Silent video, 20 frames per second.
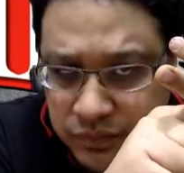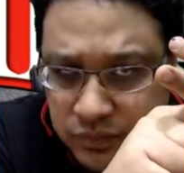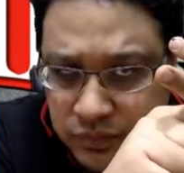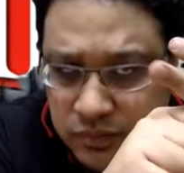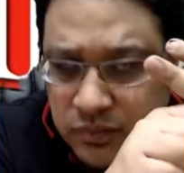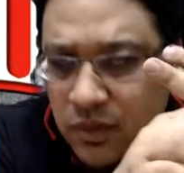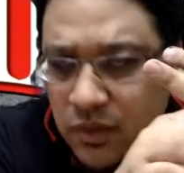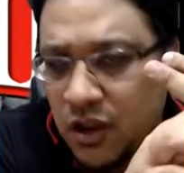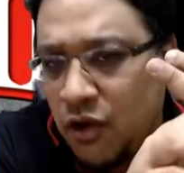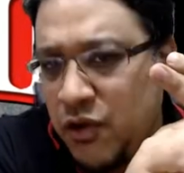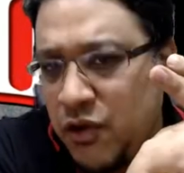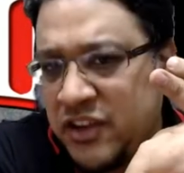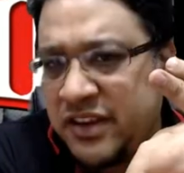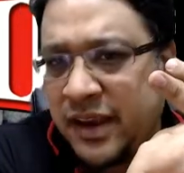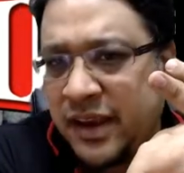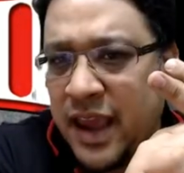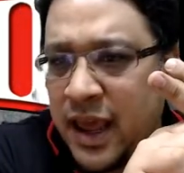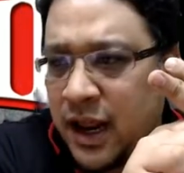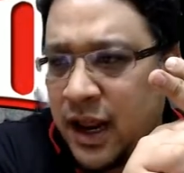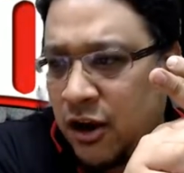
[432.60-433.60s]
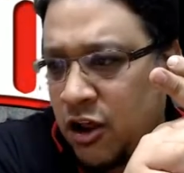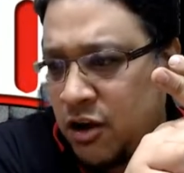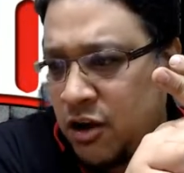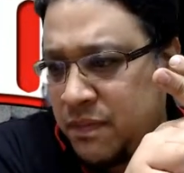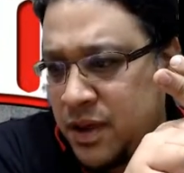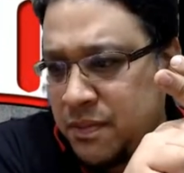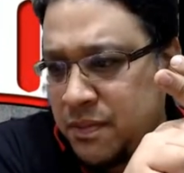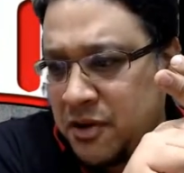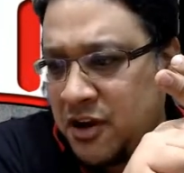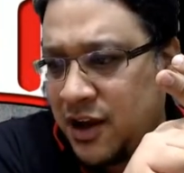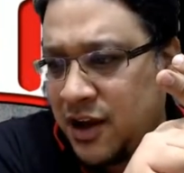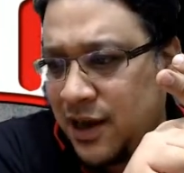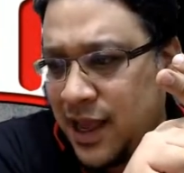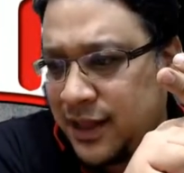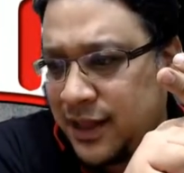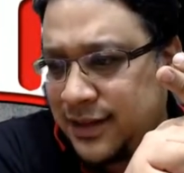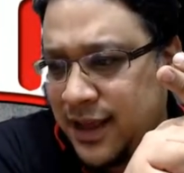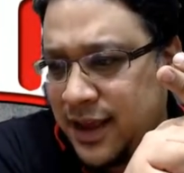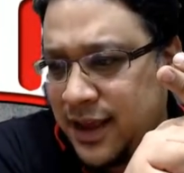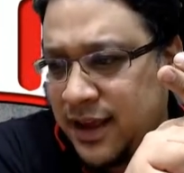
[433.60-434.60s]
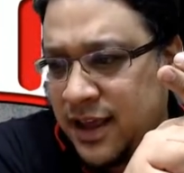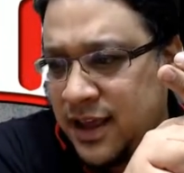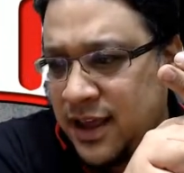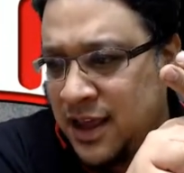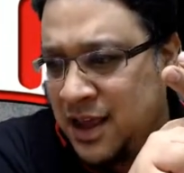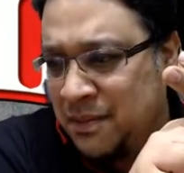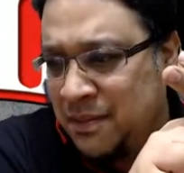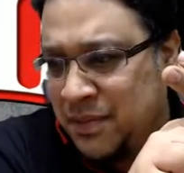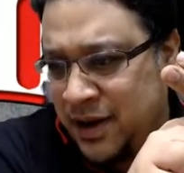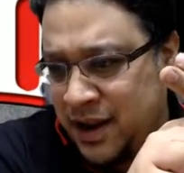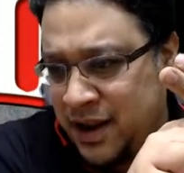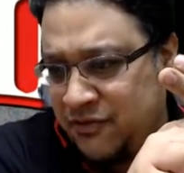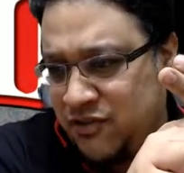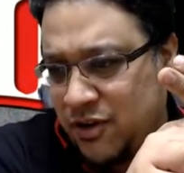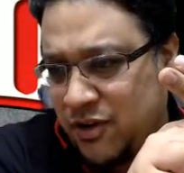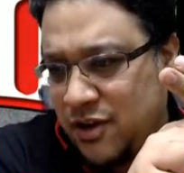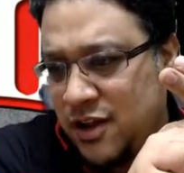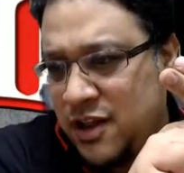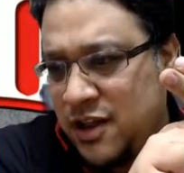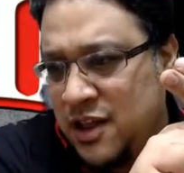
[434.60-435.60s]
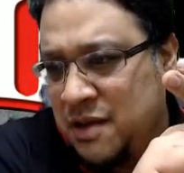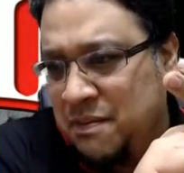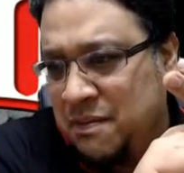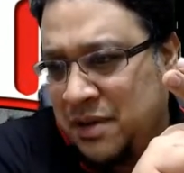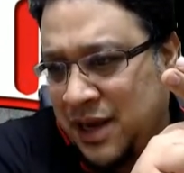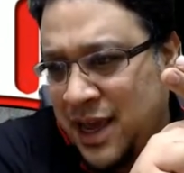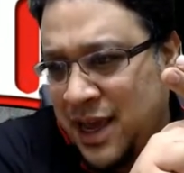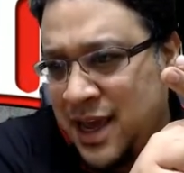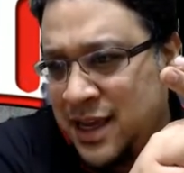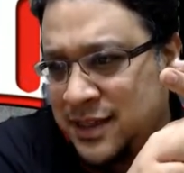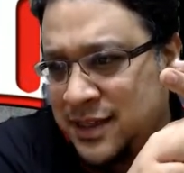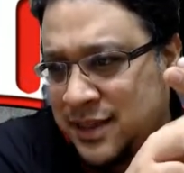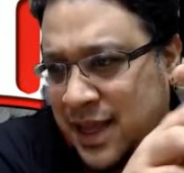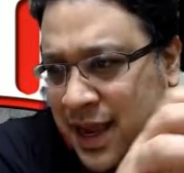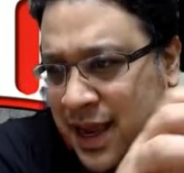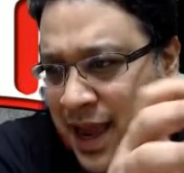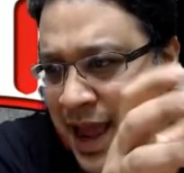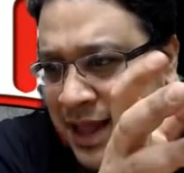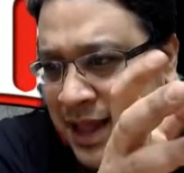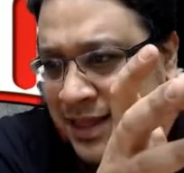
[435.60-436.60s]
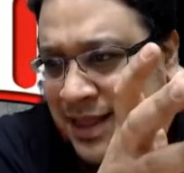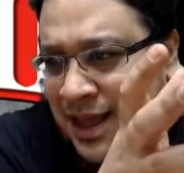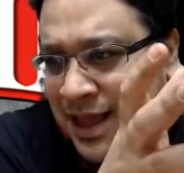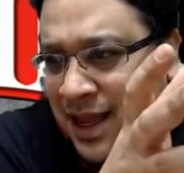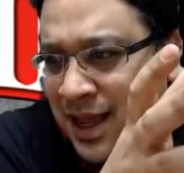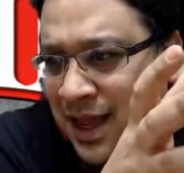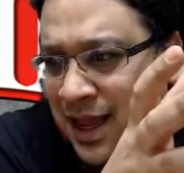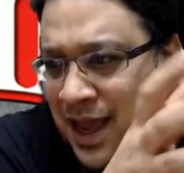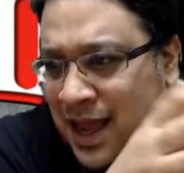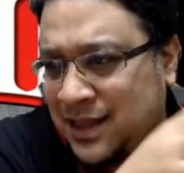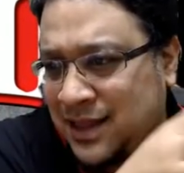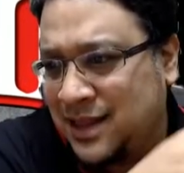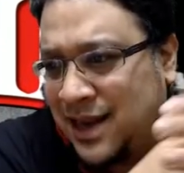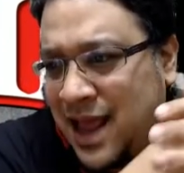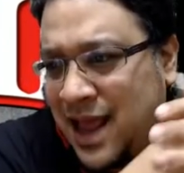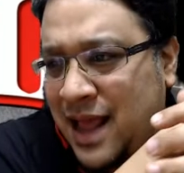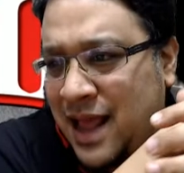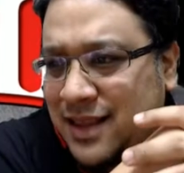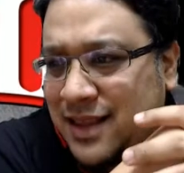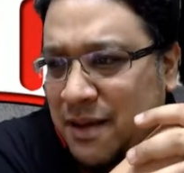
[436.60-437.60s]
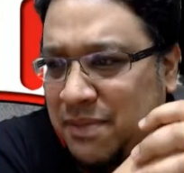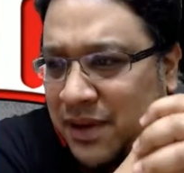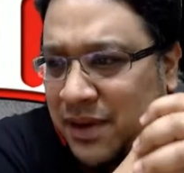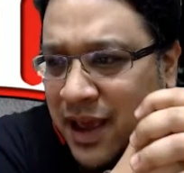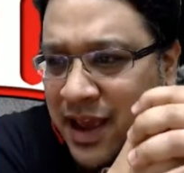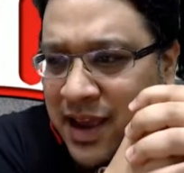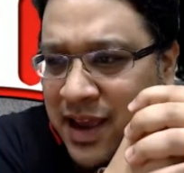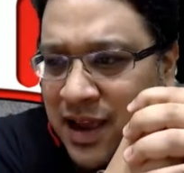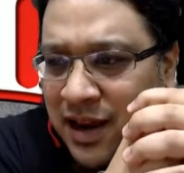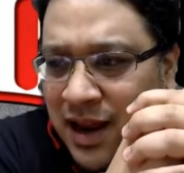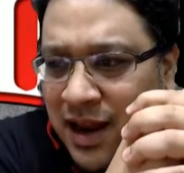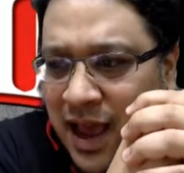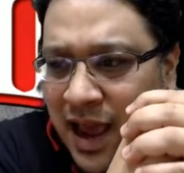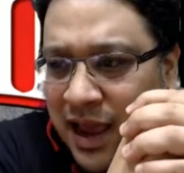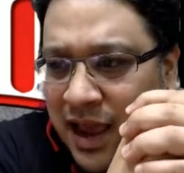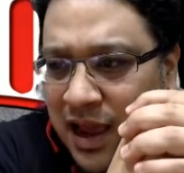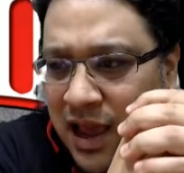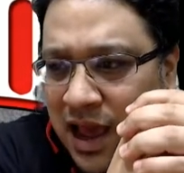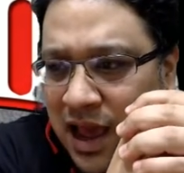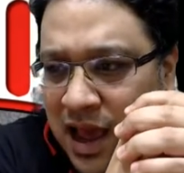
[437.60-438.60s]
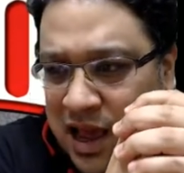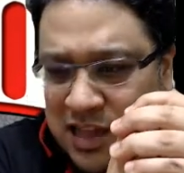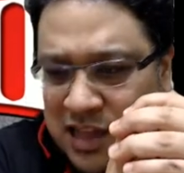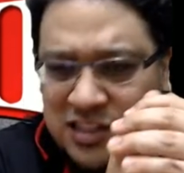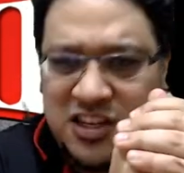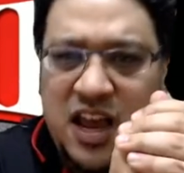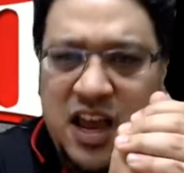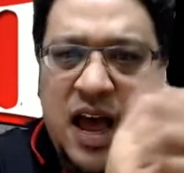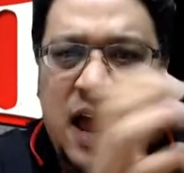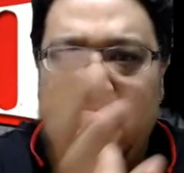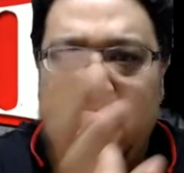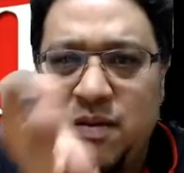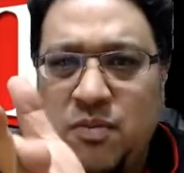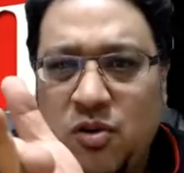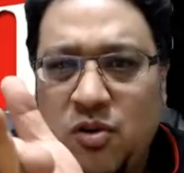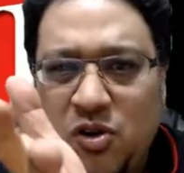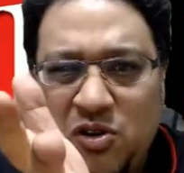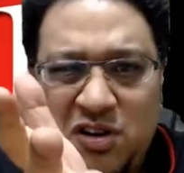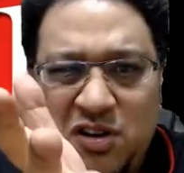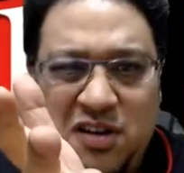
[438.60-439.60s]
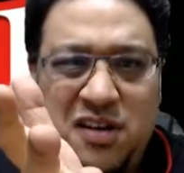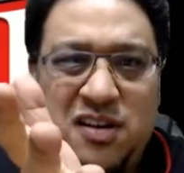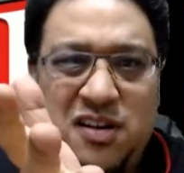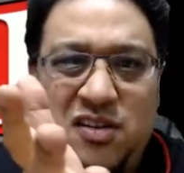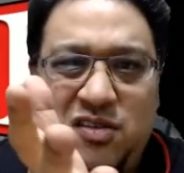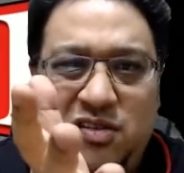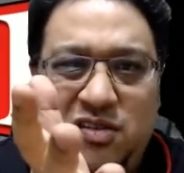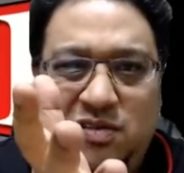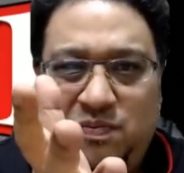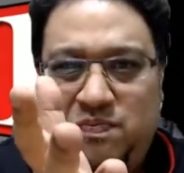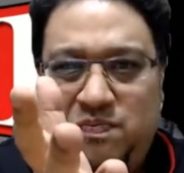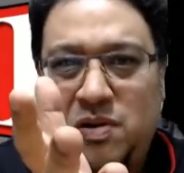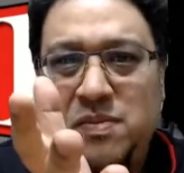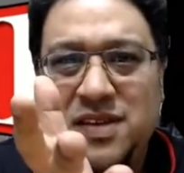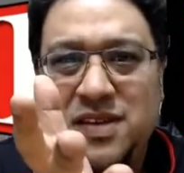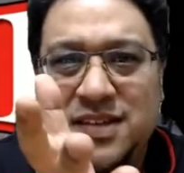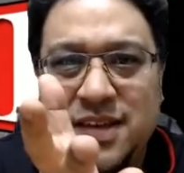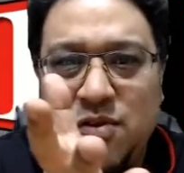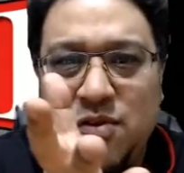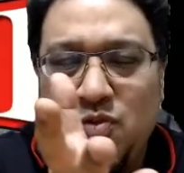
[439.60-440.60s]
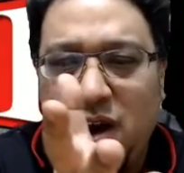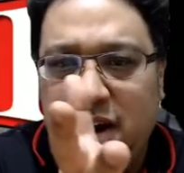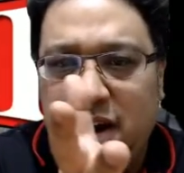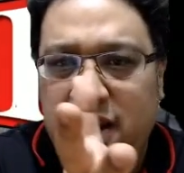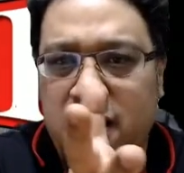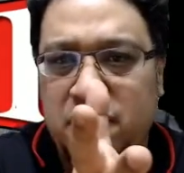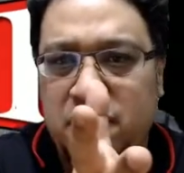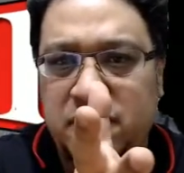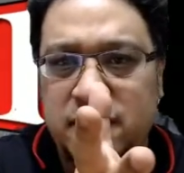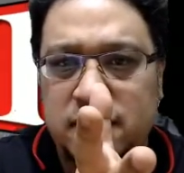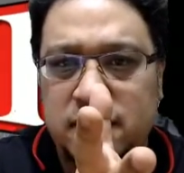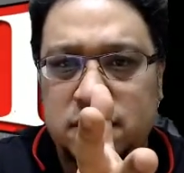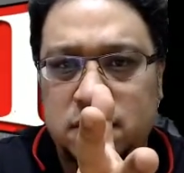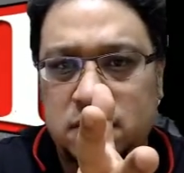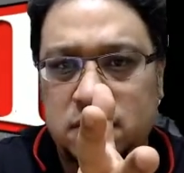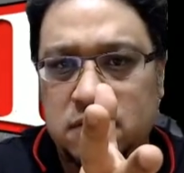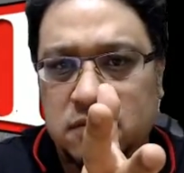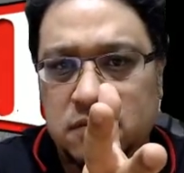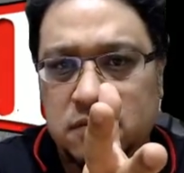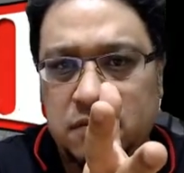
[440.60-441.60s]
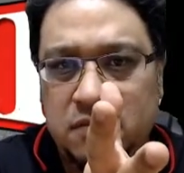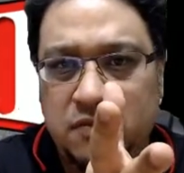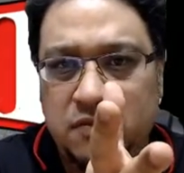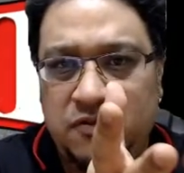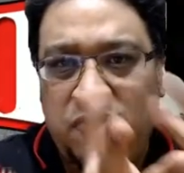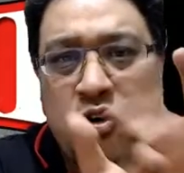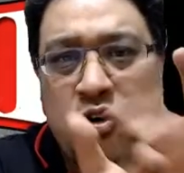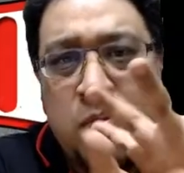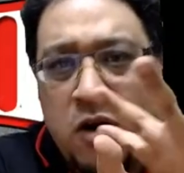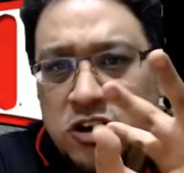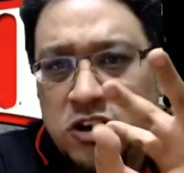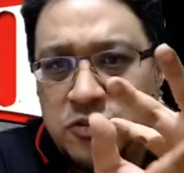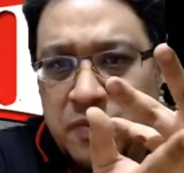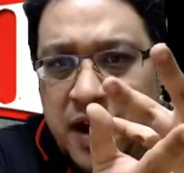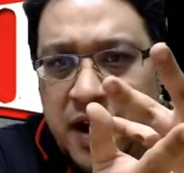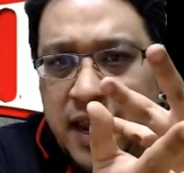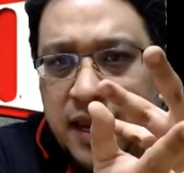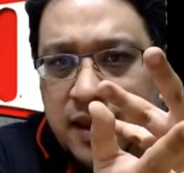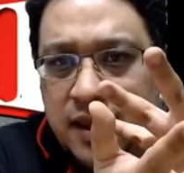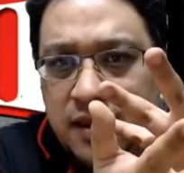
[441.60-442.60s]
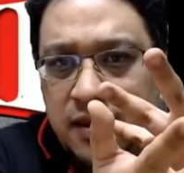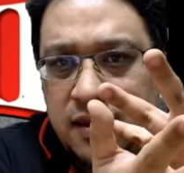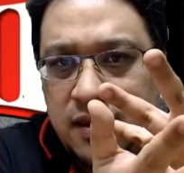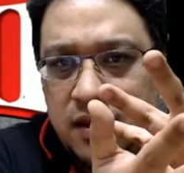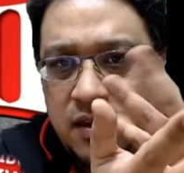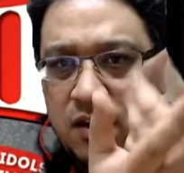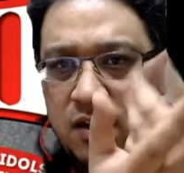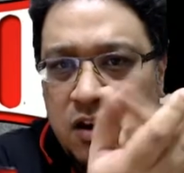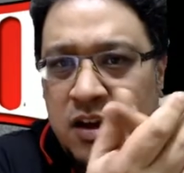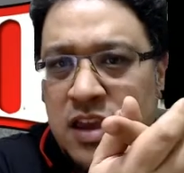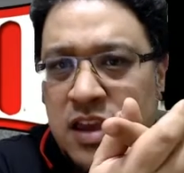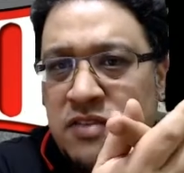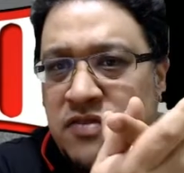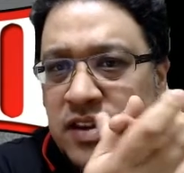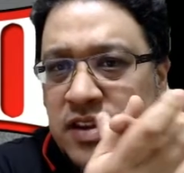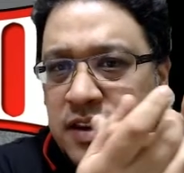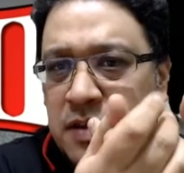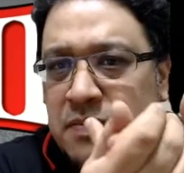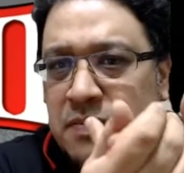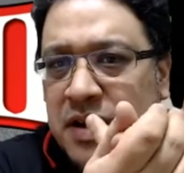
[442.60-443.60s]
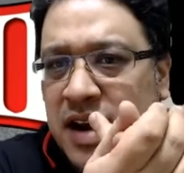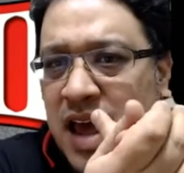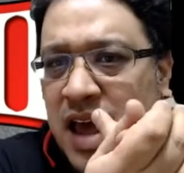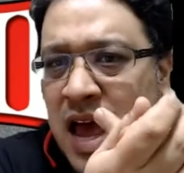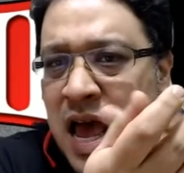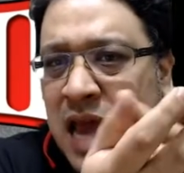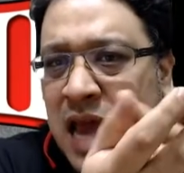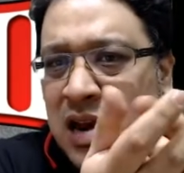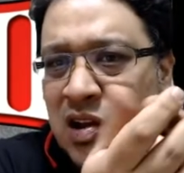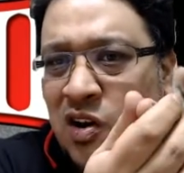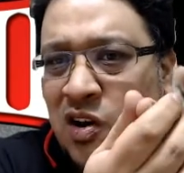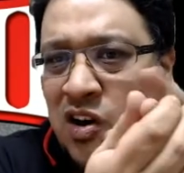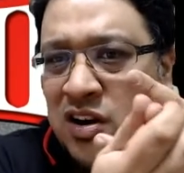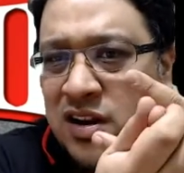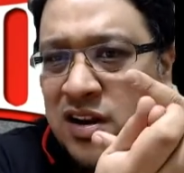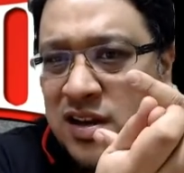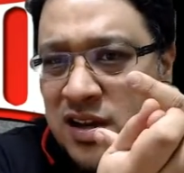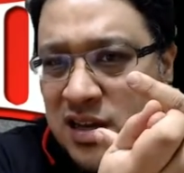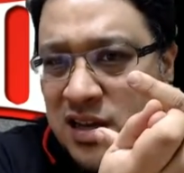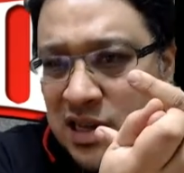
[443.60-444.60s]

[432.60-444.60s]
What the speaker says: which again, a lot of people are collecting. But then for players like at the Atalanta player like Hans Hardeborg, you probably see one every 4-box break, or even the Bernard or the